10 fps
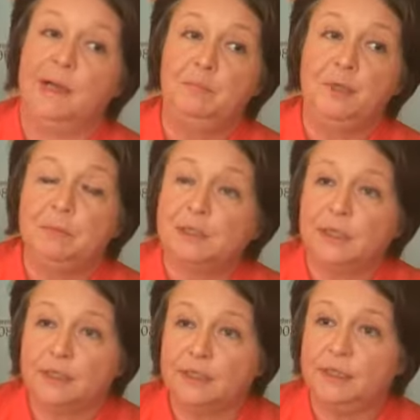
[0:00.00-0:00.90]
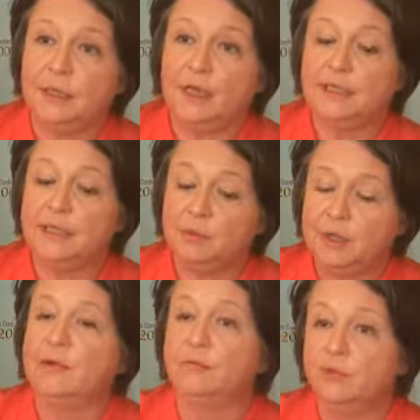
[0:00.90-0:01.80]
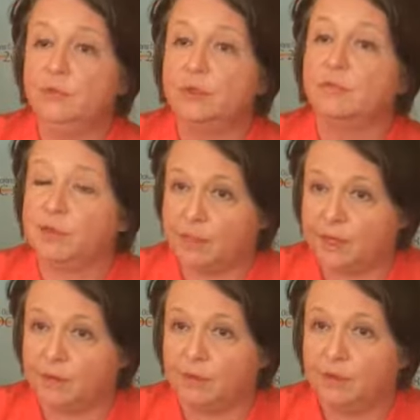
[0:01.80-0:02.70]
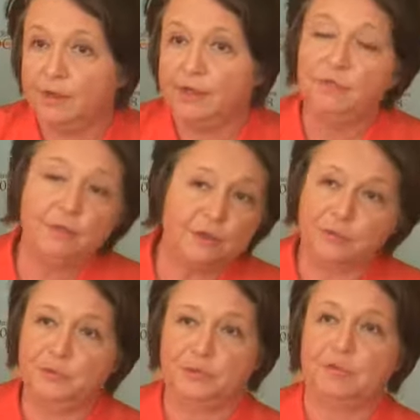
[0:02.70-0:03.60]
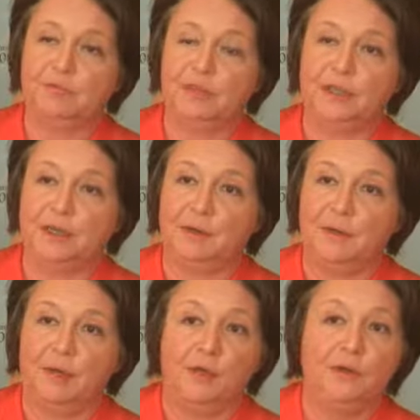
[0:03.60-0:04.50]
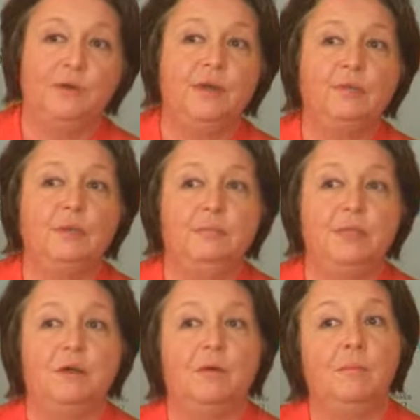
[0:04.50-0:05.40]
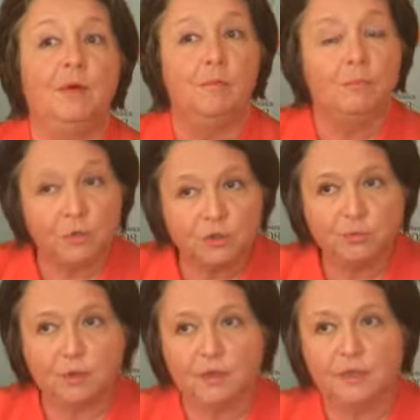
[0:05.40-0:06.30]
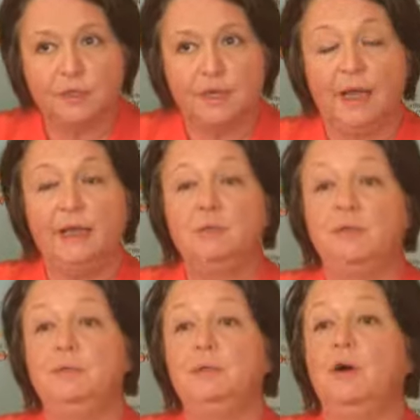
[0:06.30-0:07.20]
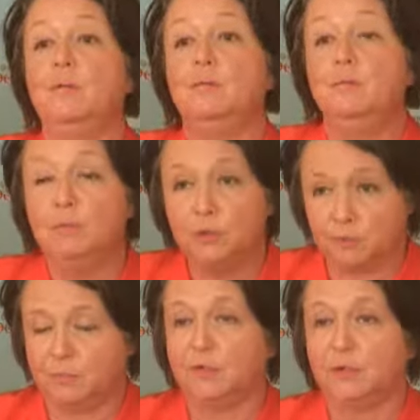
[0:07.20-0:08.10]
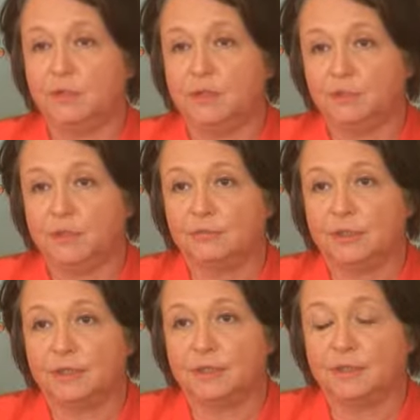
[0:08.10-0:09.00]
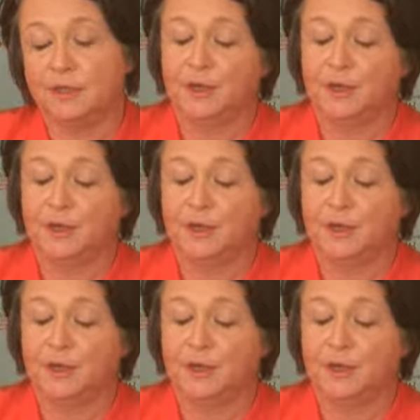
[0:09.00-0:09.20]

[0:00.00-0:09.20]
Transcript: And people start realizing that we have to do something now. If we don't do something now, you know, it will become much worse and it will become much more costly to address it.